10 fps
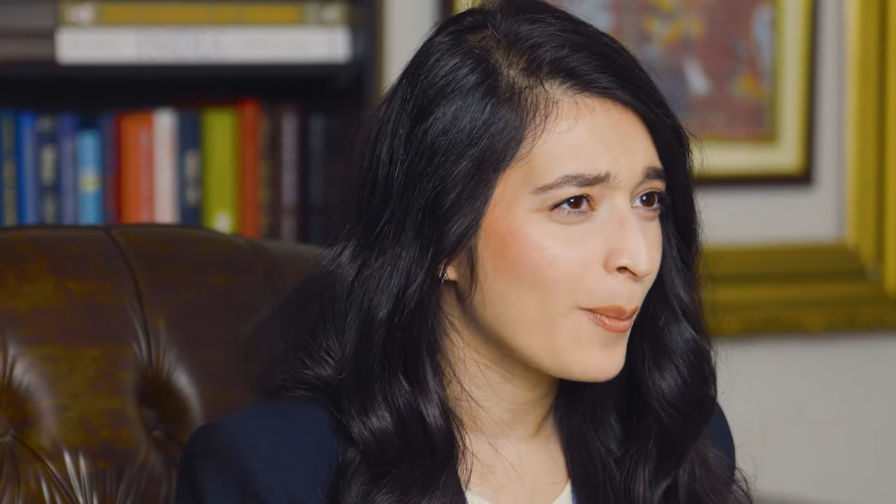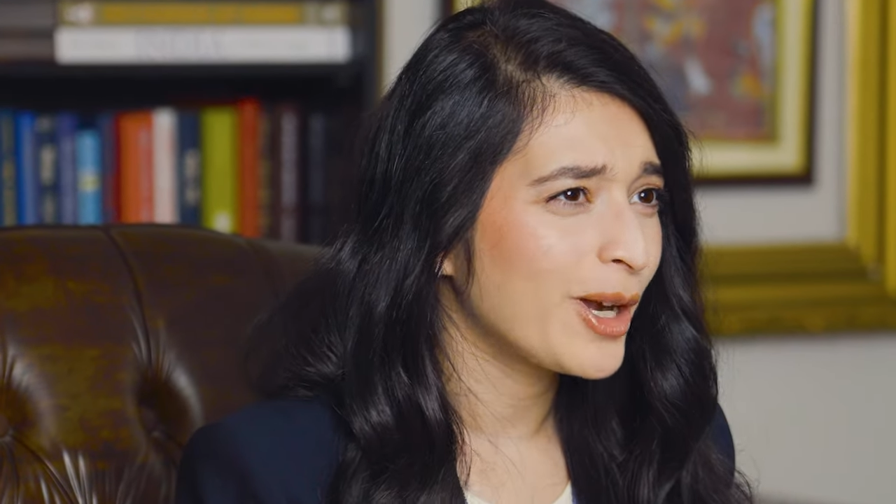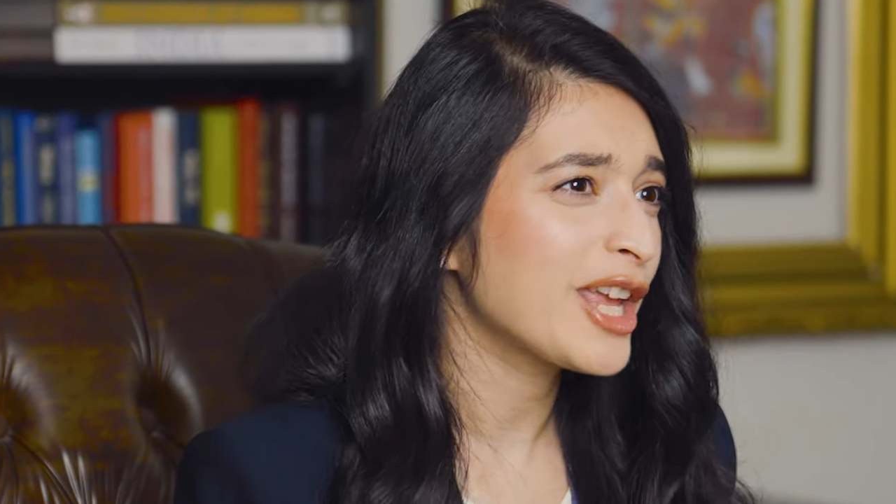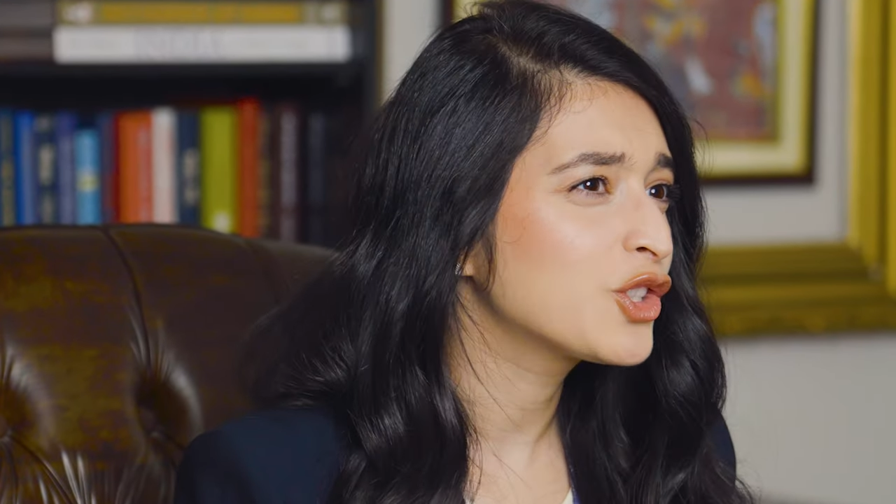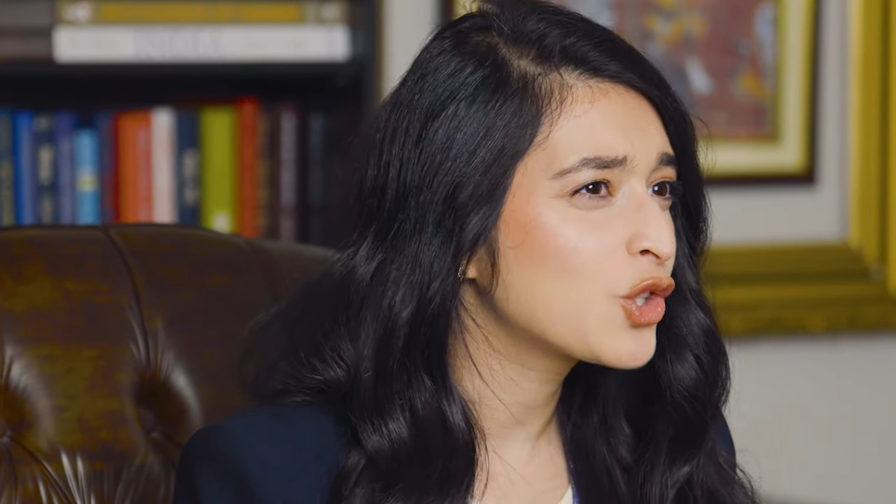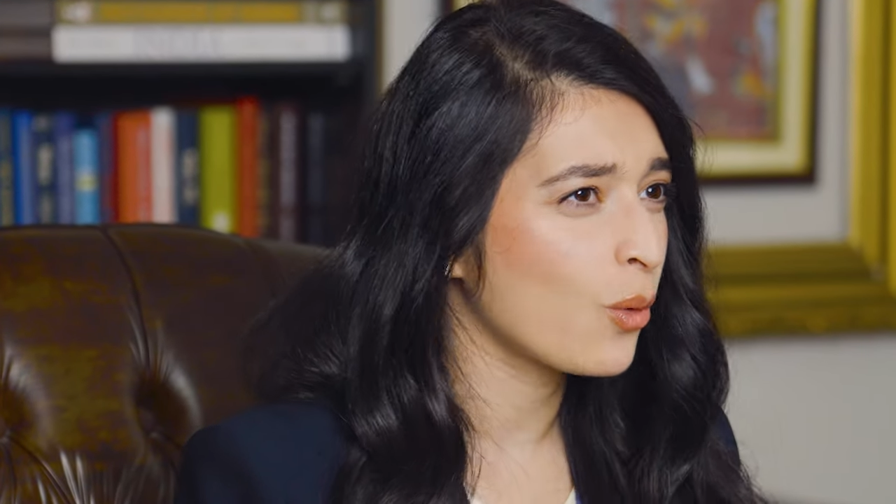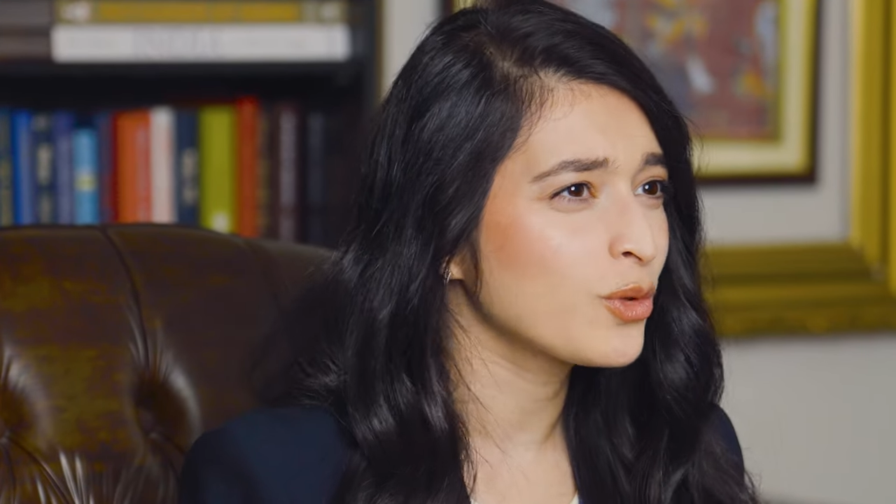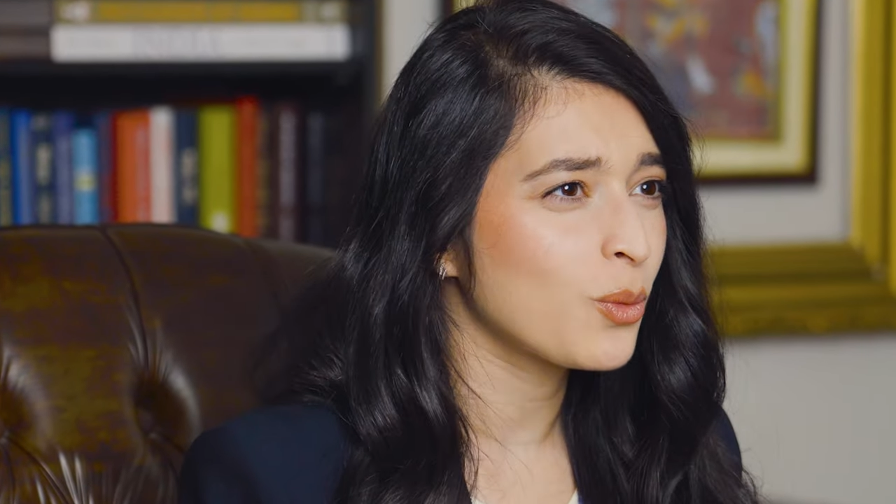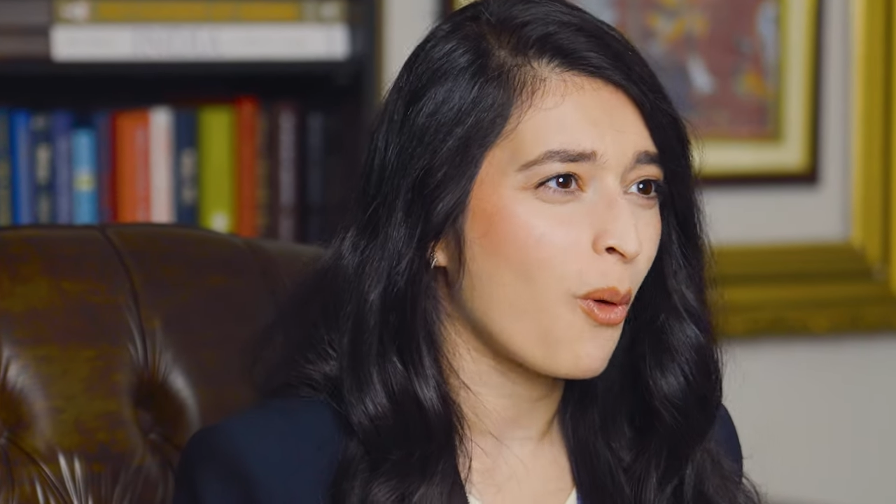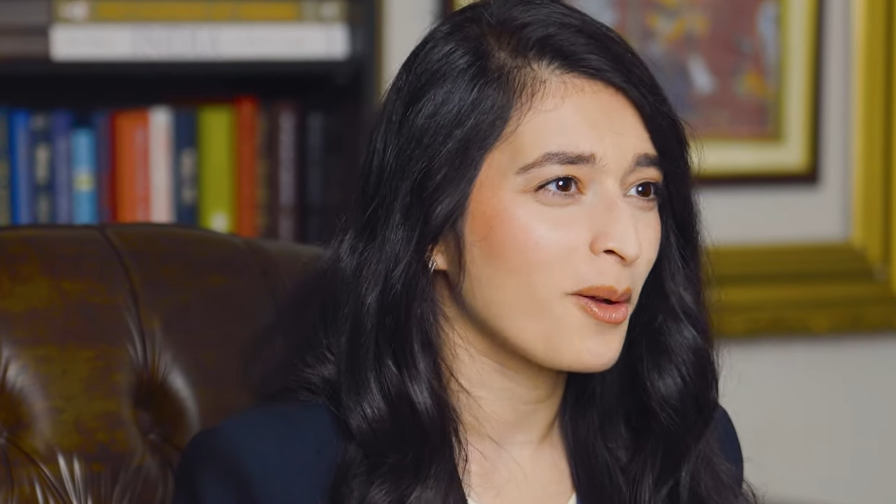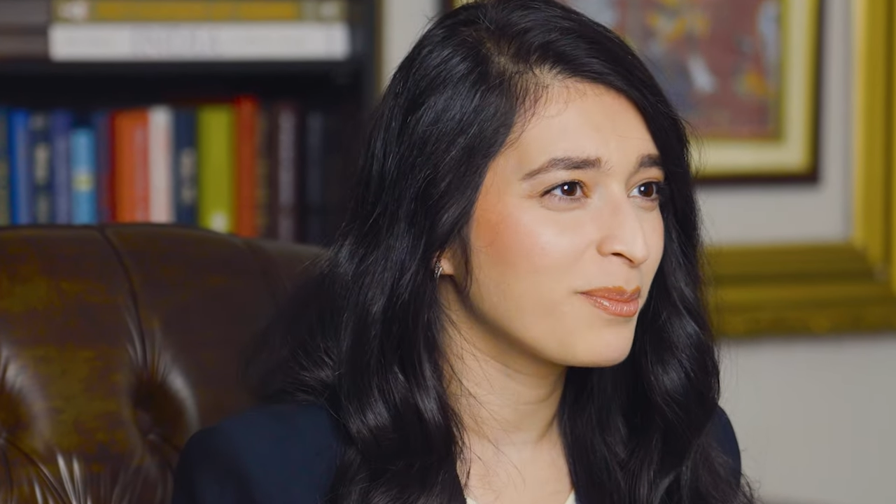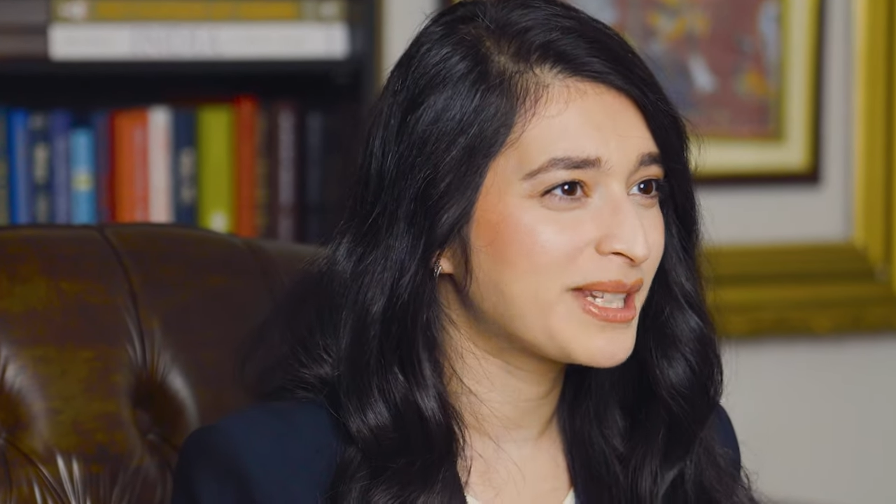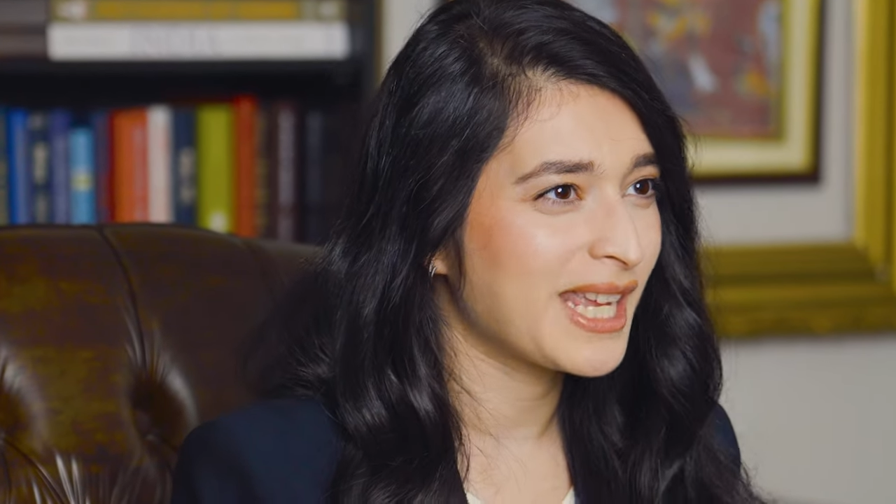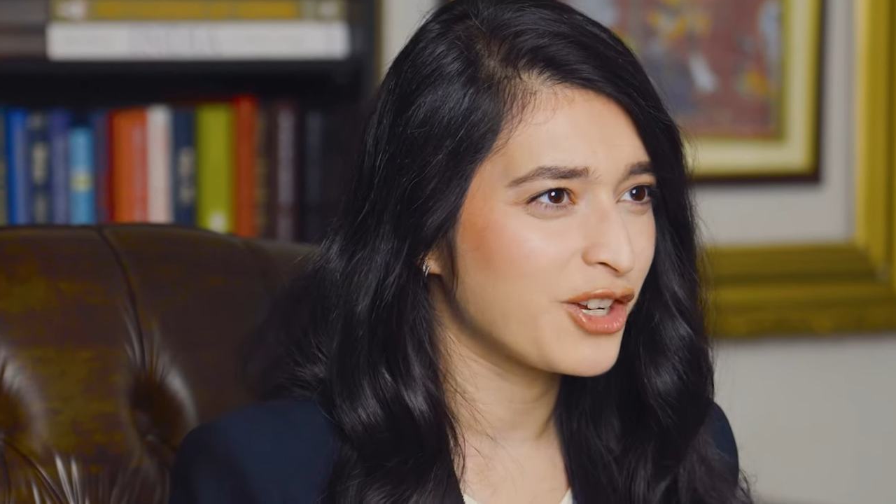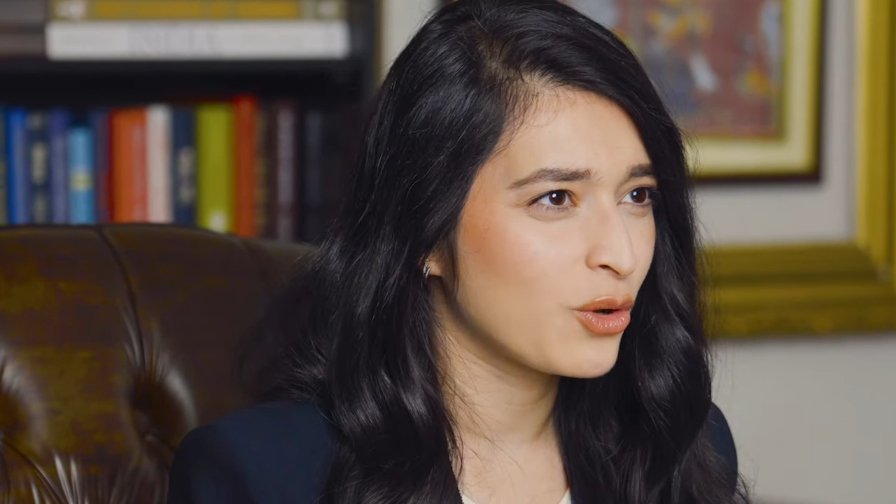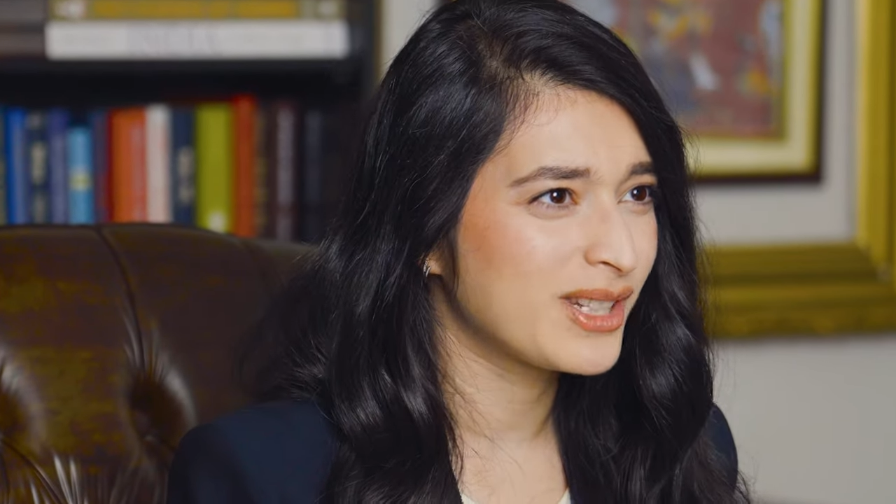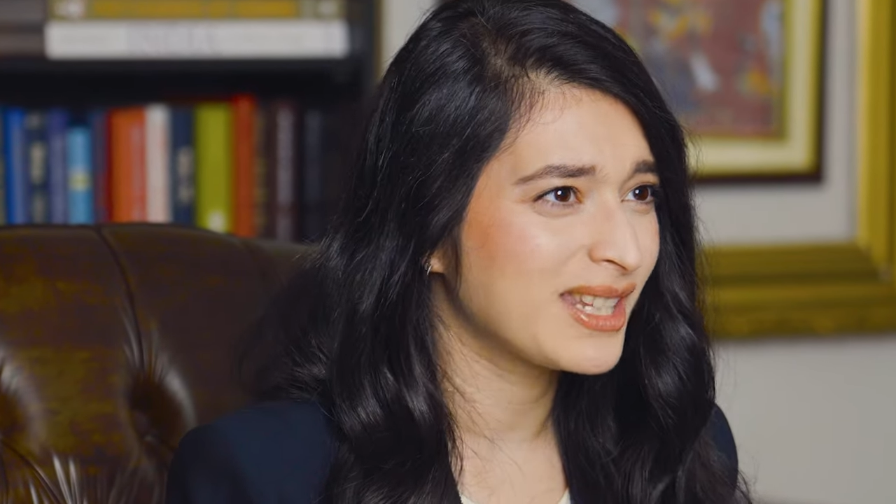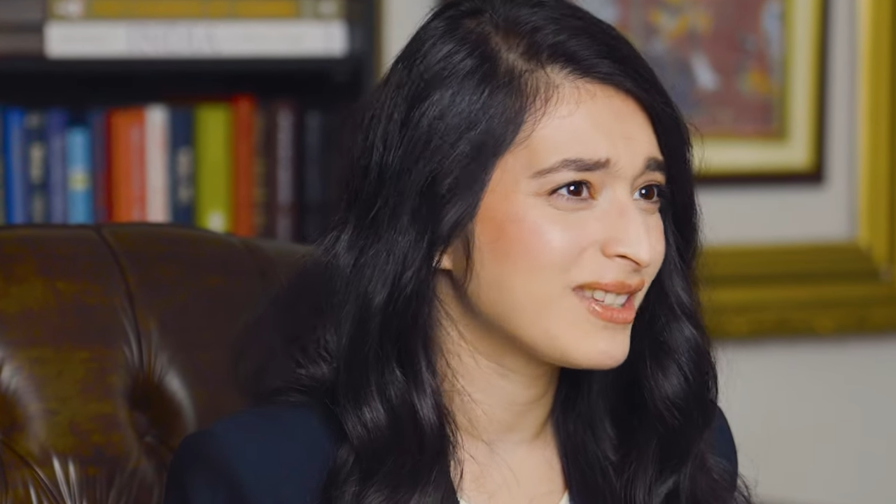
but I don't want potatoes